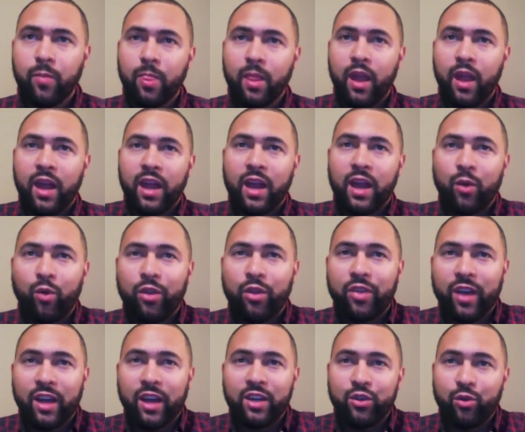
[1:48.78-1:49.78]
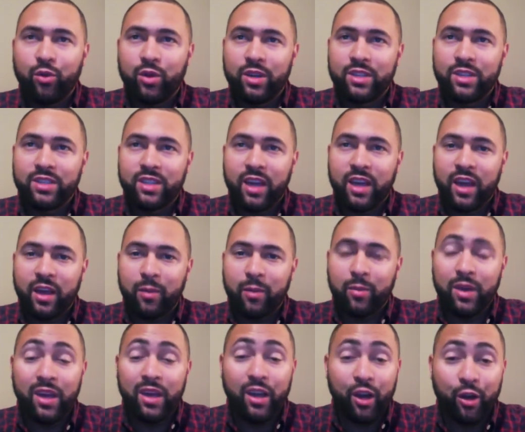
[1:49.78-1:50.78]
And one thing I do want to say,
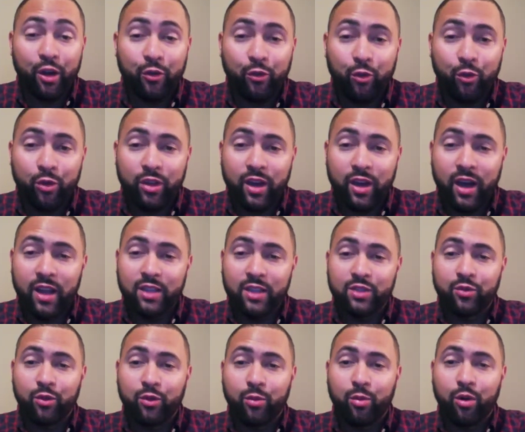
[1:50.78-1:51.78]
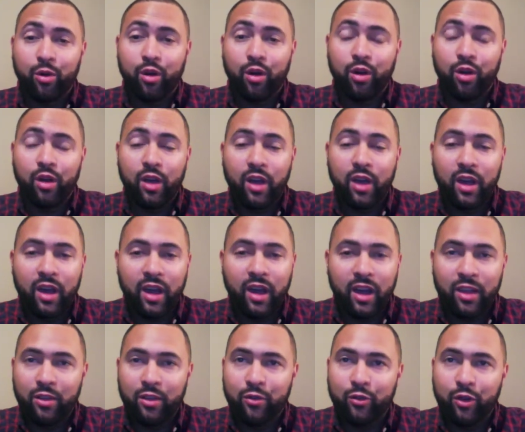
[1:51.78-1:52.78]
be careful with college football
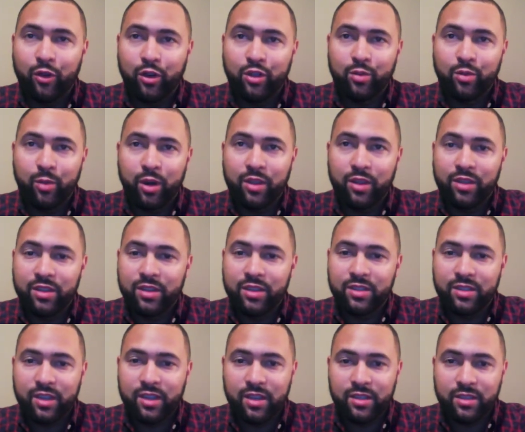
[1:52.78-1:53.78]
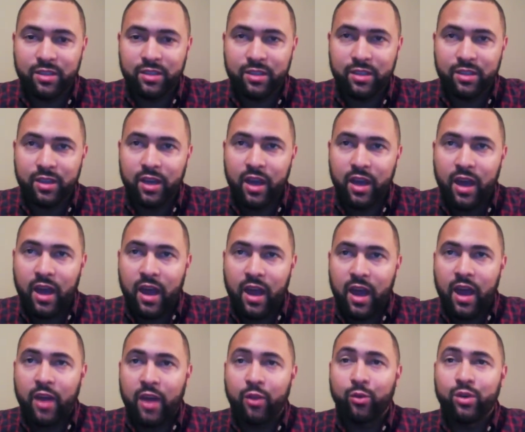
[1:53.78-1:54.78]
in the first month of the season.
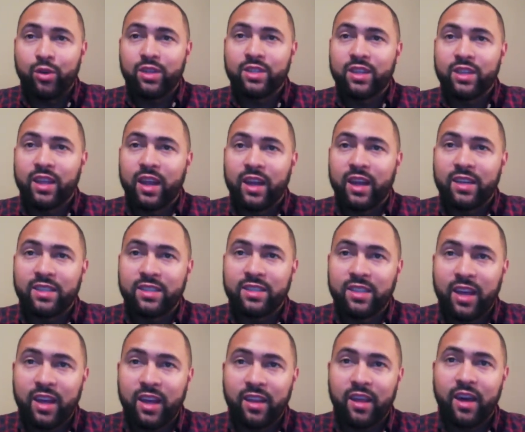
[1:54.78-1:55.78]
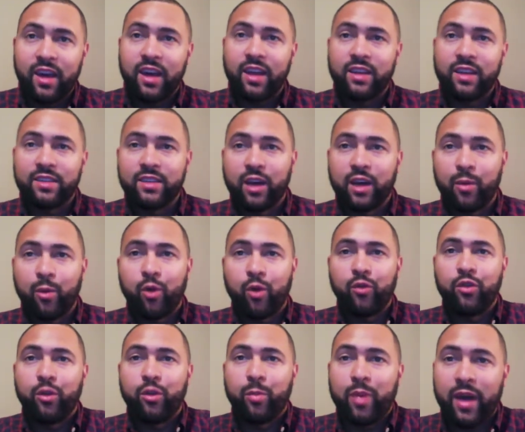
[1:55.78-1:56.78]
And the reason that I say that,
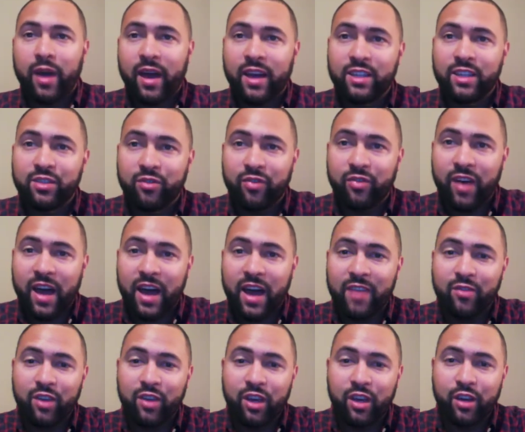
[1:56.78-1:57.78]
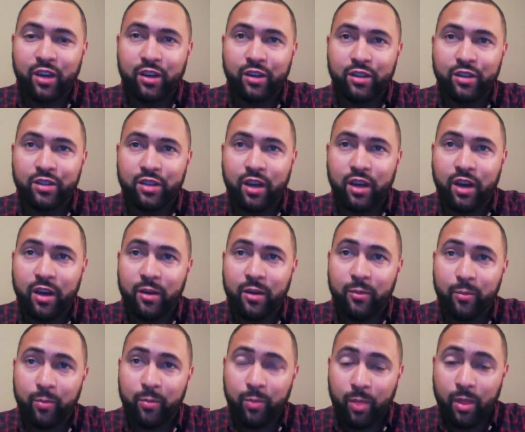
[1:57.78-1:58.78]
over the past 5 years, the
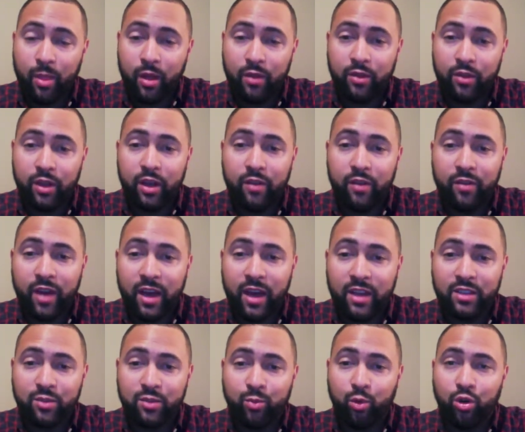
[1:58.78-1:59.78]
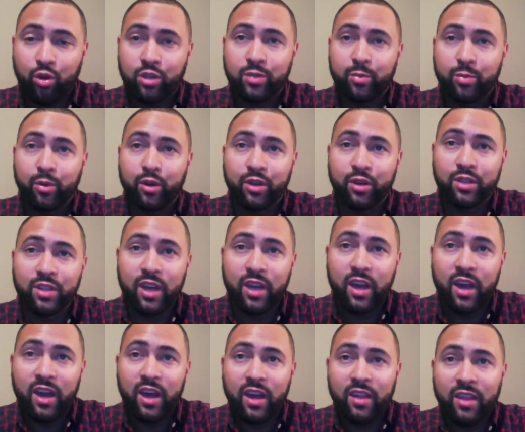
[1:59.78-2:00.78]
Nevada sports books,
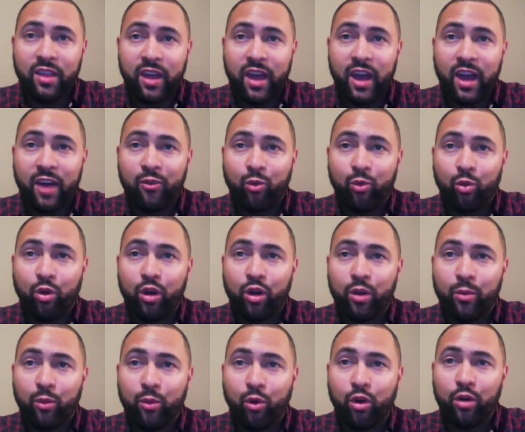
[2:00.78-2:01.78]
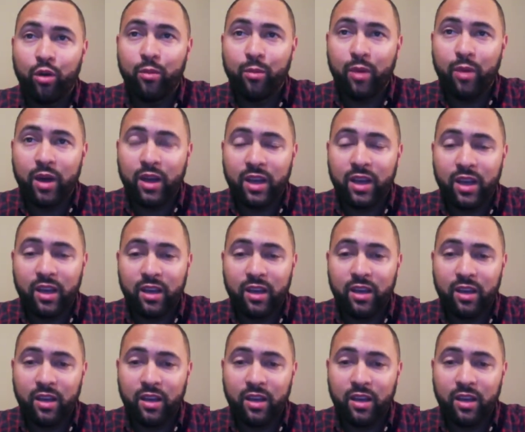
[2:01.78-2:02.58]
they have won more money